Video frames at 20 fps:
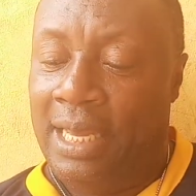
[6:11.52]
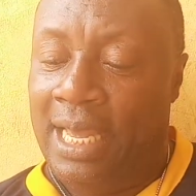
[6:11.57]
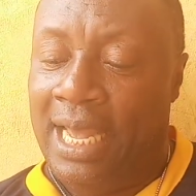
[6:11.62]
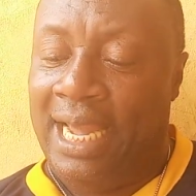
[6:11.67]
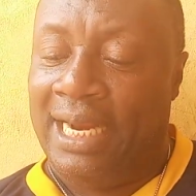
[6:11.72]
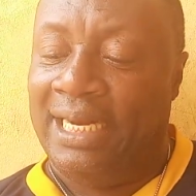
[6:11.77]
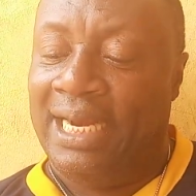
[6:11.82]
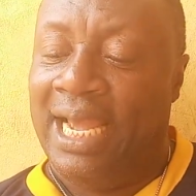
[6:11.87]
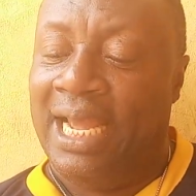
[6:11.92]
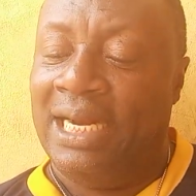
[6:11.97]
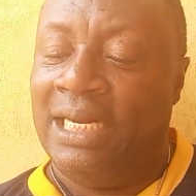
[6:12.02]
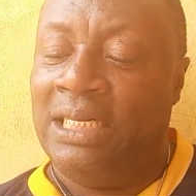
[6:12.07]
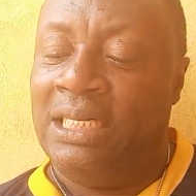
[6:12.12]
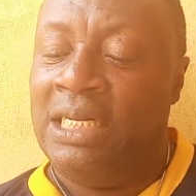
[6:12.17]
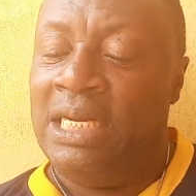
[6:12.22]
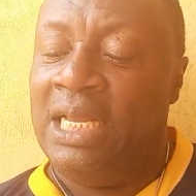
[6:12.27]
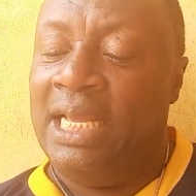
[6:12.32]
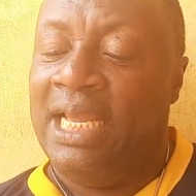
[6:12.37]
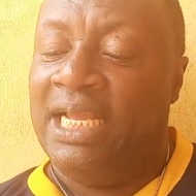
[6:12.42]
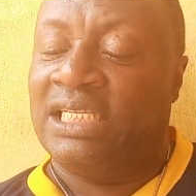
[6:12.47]
And then
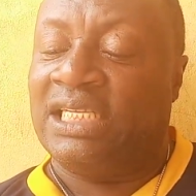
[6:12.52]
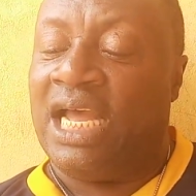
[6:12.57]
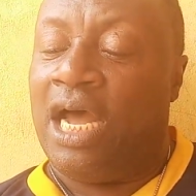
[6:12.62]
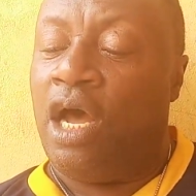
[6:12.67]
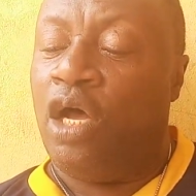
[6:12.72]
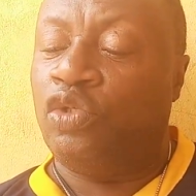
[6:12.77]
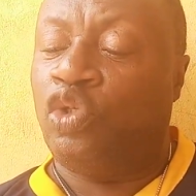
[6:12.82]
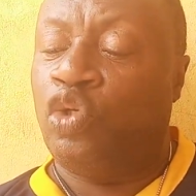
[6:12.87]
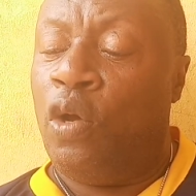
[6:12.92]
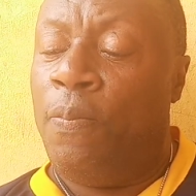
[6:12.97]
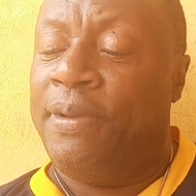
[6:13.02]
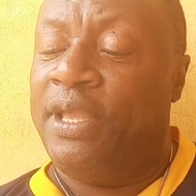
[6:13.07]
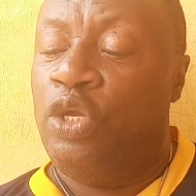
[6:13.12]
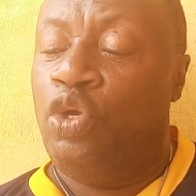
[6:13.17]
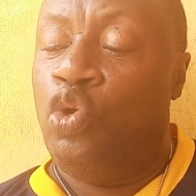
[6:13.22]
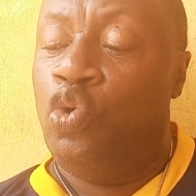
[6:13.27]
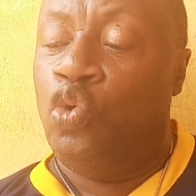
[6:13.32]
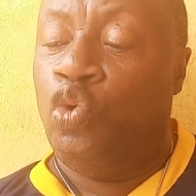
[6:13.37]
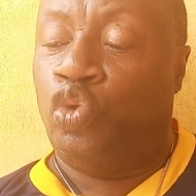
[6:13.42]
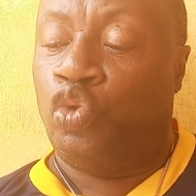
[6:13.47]
it can also be
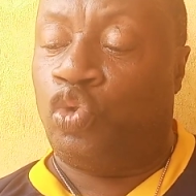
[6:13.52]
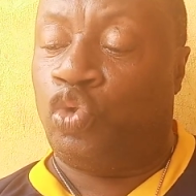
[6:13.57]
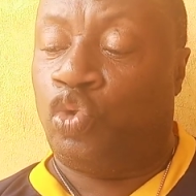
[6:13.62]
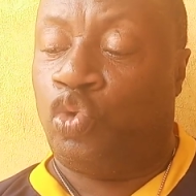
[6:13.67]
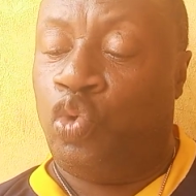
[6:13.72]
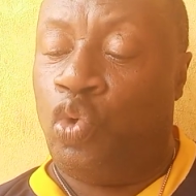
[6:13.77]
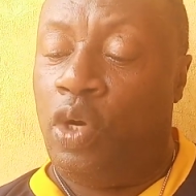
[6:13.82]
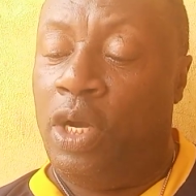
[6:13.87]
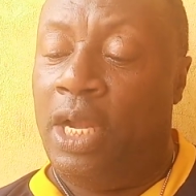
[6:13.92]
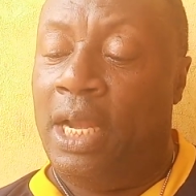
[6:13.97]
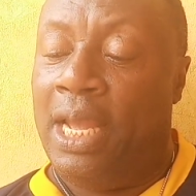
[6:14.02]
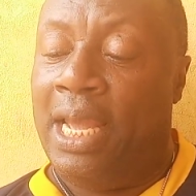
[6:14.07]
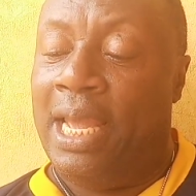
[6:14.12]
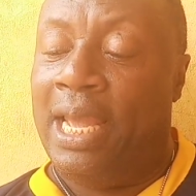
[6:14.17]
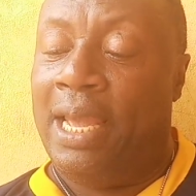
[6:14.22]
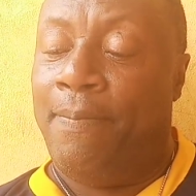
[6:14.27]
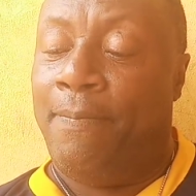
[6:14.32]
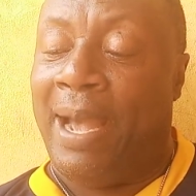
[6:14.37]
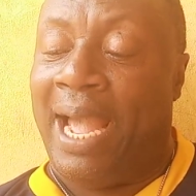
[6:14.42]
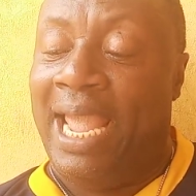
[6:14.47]
used to
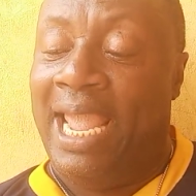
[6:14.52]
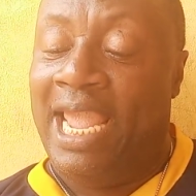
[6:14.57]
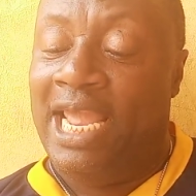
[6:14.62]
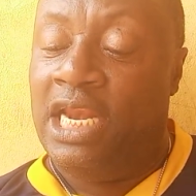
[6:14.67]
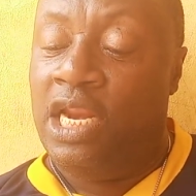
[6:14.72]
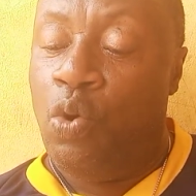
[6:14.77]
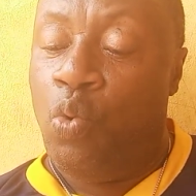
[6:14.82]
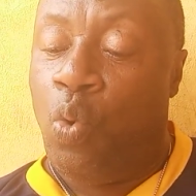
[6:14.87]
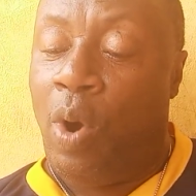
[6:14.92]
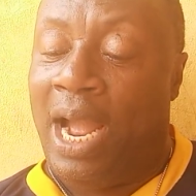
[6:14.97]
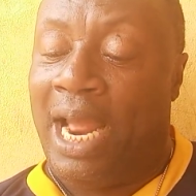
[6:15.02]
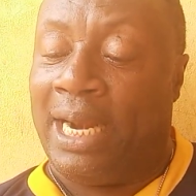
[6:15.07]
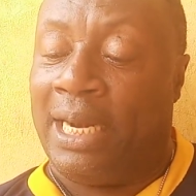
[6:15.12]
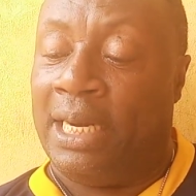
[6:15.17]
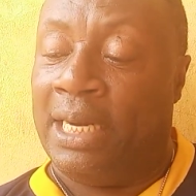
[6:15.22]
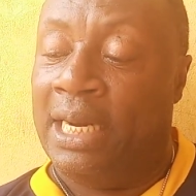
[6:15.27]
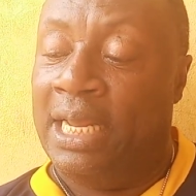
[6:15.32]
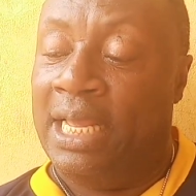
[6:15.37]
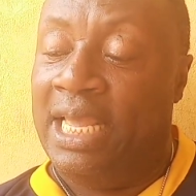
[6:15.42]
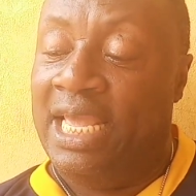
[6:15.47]
by
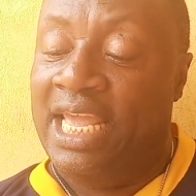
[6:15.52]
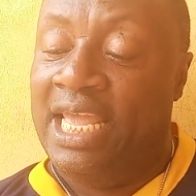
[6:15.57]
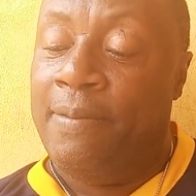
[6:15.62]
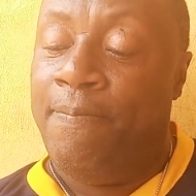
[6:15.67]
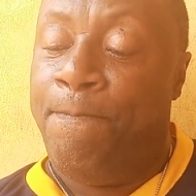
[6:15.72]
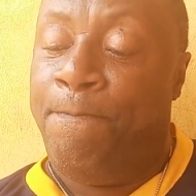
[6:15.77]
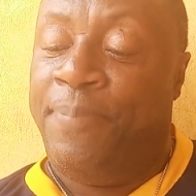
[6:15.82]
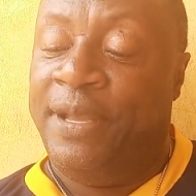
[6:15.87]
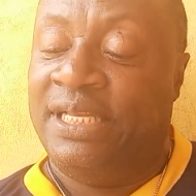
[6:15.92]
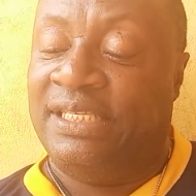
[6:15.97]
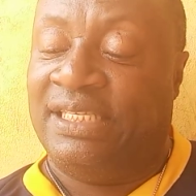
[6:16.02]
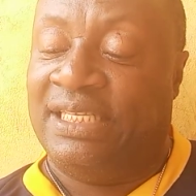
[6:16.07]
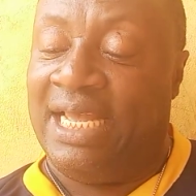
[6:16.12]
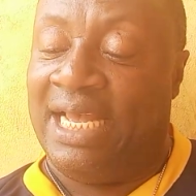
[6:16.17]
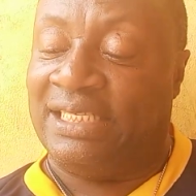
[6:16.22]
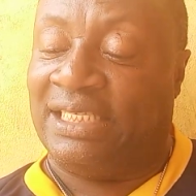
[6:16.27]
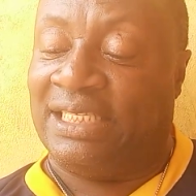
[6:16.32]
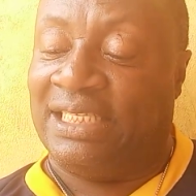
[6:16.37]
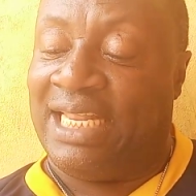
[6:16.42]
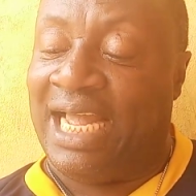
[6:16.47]
anyone in
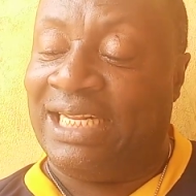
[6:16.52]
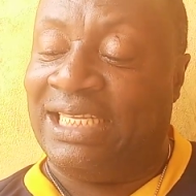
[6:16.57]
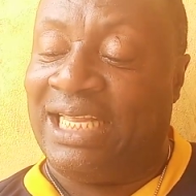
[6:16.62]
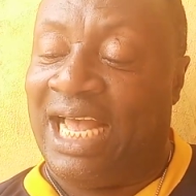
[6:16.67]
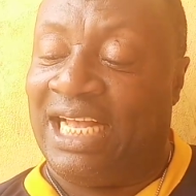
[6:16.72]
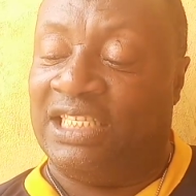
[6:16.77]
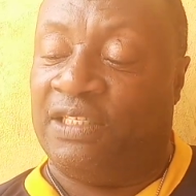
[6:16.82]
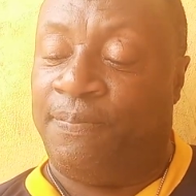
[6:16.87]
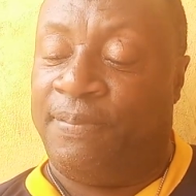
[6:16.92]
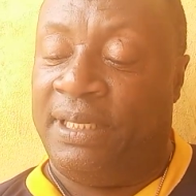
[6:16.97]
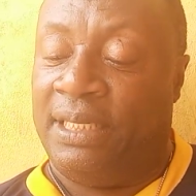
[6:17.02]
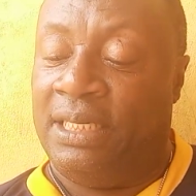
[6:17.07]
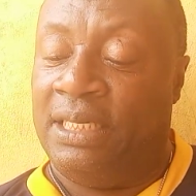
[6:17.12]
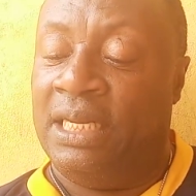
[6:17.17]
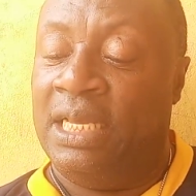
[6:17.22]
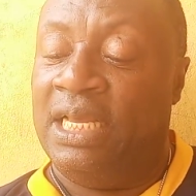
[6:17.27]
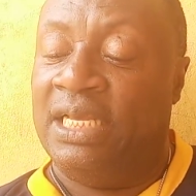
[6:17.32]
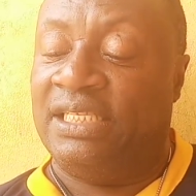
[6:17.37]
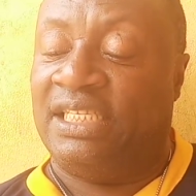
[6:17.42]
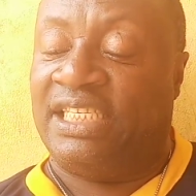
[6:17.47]
business that has
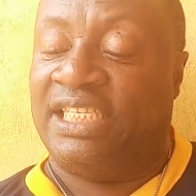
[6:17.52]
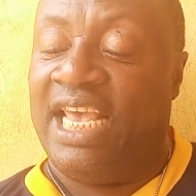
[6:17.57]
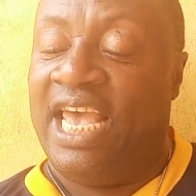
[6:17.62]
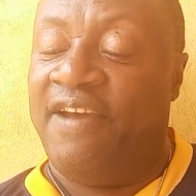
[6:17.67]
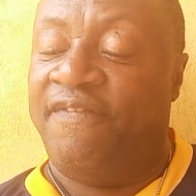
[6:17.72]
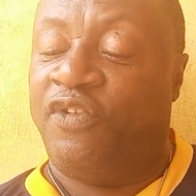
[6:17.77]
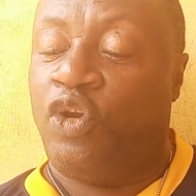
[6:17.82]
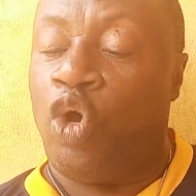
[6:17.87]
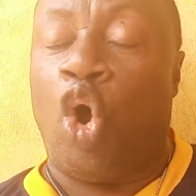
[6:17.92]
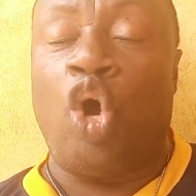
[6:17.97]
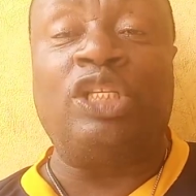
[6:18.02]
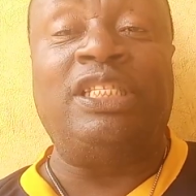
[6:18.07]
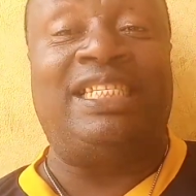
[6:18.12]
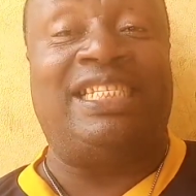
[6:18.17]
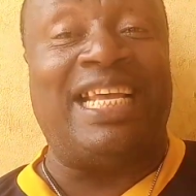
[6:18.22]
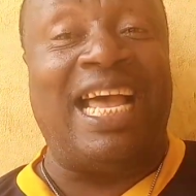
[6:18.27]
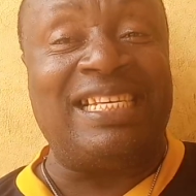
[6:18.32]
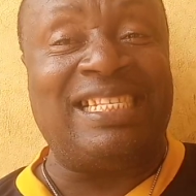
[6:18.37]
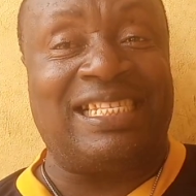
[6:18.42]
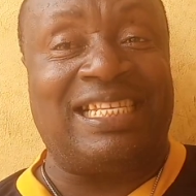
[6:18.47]
been served
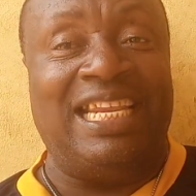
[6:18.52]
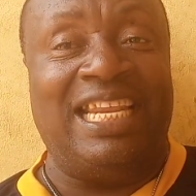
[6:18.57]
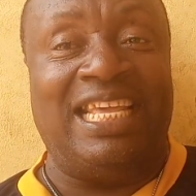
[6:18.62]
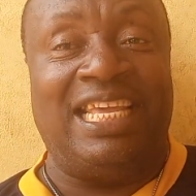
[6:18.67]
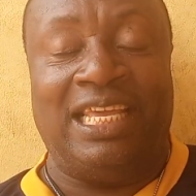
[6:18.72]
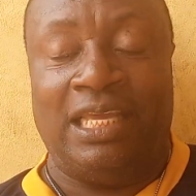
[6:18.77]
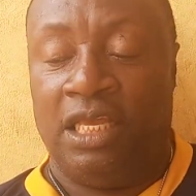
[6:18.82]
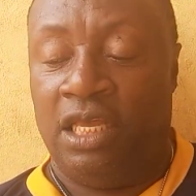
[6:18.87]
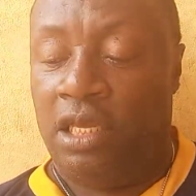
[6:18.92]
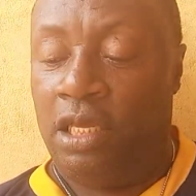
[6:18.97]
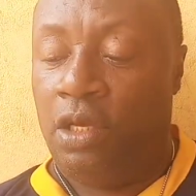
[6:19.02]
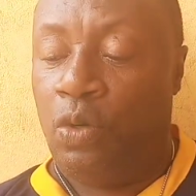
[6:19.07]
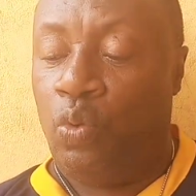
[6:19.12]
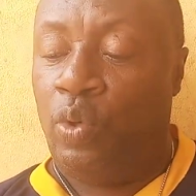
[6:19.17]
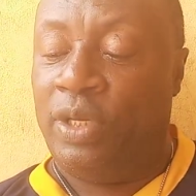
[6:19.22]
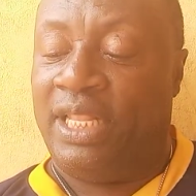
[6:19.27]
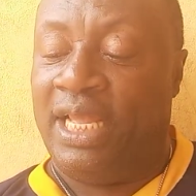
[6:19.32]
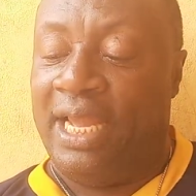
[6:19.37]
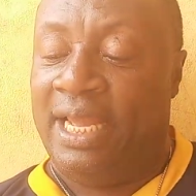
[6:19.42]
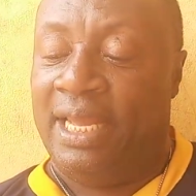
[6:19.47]
unjustly
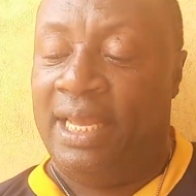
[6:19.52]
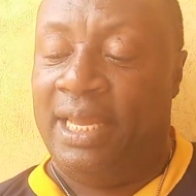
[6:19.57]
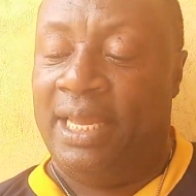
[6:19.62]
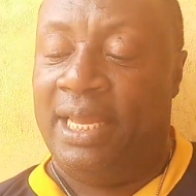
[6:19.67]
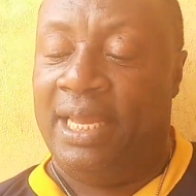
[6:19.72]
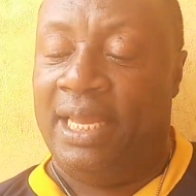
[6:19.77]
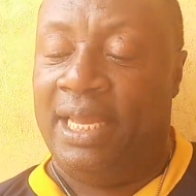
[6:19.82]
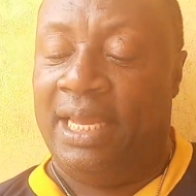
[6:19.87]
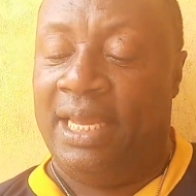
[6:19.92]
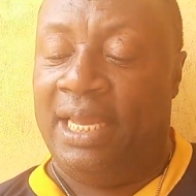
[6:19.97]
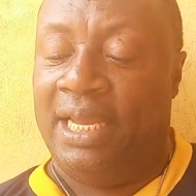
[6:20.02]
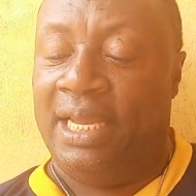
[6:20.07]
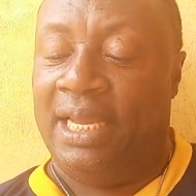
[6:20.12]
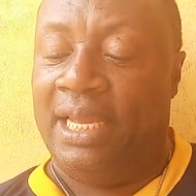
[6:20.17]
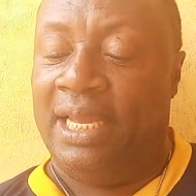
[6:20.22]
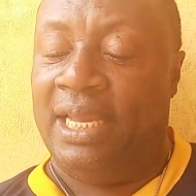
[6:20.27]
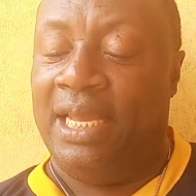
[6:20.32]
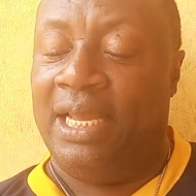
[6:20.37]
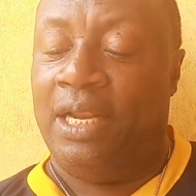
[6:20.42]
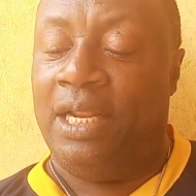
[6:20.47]
with
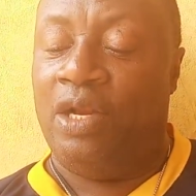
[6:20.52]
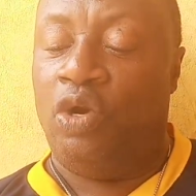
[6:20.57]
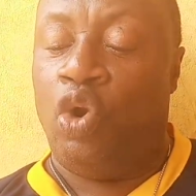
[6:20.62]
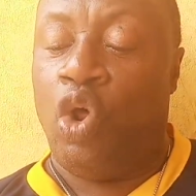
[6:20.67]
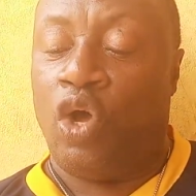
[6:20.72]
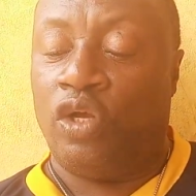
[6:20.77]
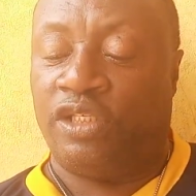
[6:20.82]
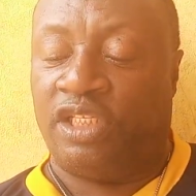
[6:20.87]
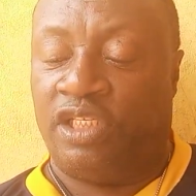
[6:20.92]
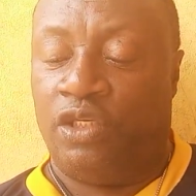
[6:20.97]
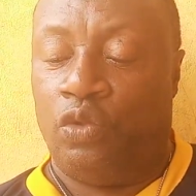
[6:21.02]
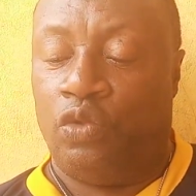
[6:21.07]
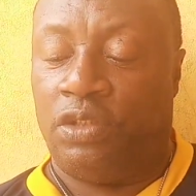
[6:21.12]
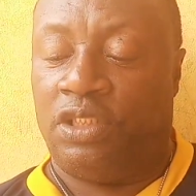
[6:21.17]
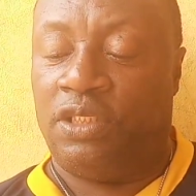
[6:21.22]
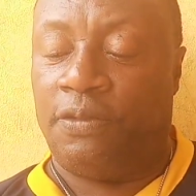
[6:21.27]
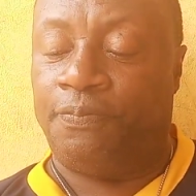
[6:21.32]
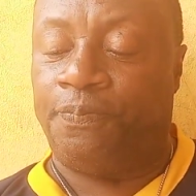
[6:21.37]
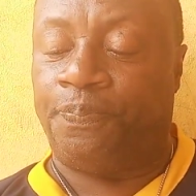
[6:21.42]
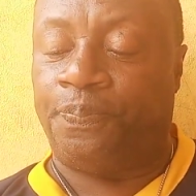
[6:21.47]
a
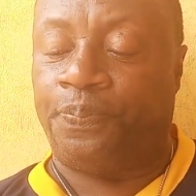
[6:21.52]
lawsuit.